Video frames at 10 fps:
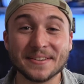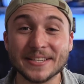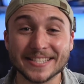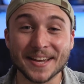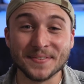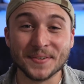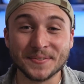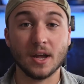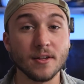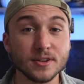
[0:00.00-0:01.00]
stable.
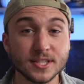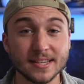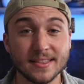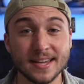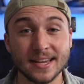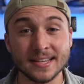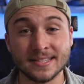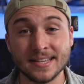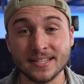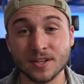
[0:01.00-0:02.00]
Another sick thing is
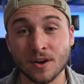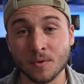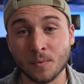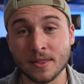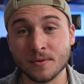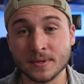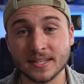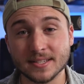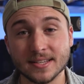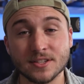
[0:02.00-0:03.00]
these are weather
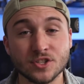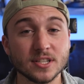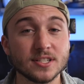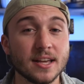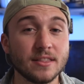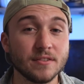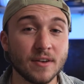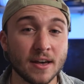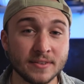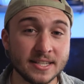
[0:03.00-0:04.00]
resistant, just like the
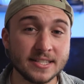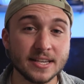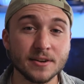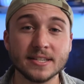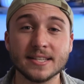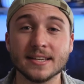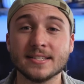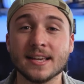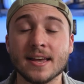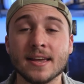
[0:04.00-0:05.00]
5D series. They
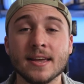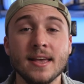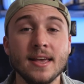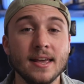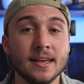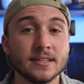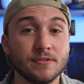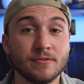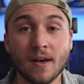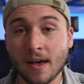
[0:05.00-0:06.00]
say it's
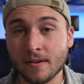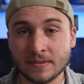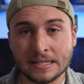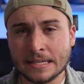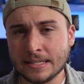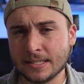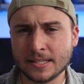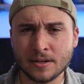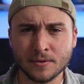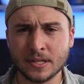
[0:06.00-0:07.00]
5D
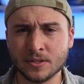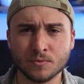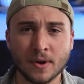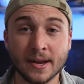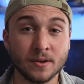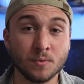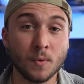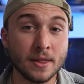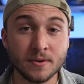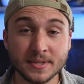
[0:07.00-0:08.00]
series rated
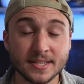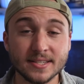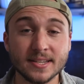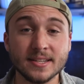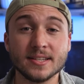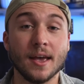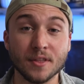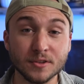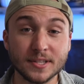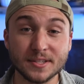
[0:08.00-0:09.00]
weather resistance, and
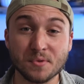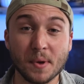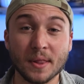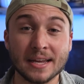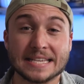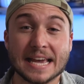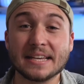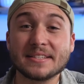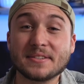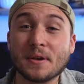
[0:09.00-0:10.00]
those things are built like
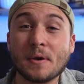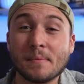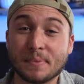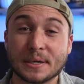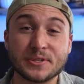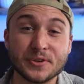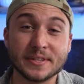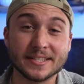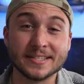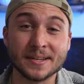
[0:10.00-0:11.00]
tanks, so I'm pretty sure
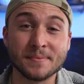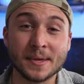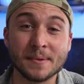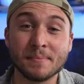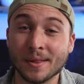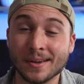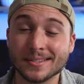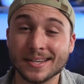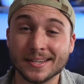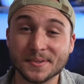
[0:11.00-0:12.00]
this is gonna be built like a
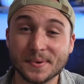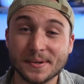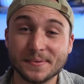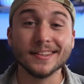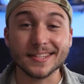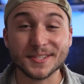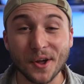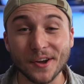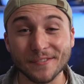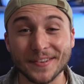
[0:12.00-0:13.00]
tank as well. Let's
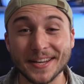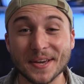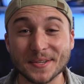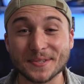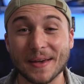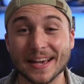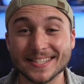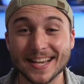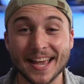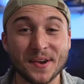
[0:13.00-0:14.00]
talk video
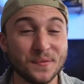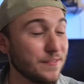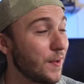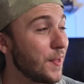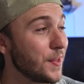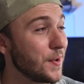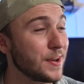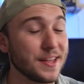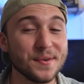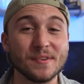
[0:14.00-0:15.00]
specs, and we've all heard
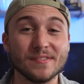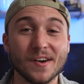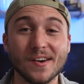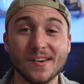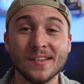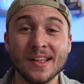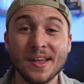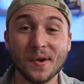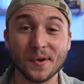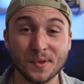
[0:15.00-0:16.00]
it, we've all
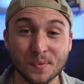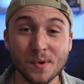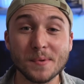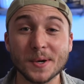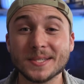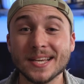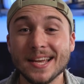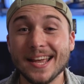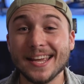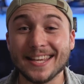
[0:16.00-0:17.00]
heard the rumors.
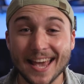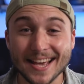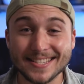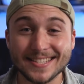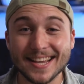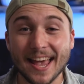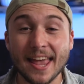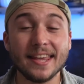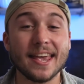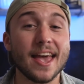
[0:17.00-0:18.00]
Yes,
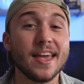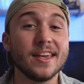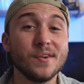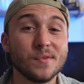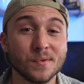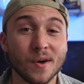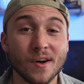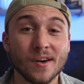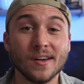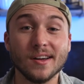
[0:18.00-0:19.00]
8K raw,